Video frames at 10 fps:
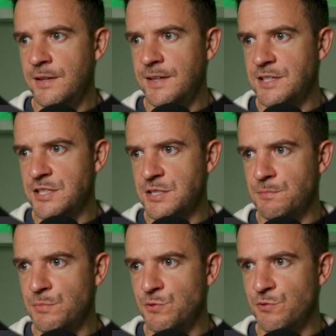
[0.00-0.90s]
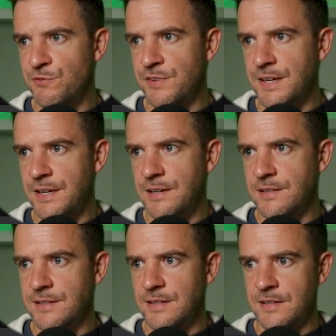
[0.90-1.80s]
let's just move it
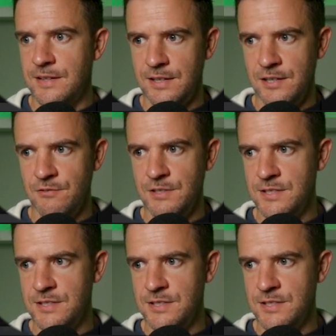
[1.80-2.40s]
under here.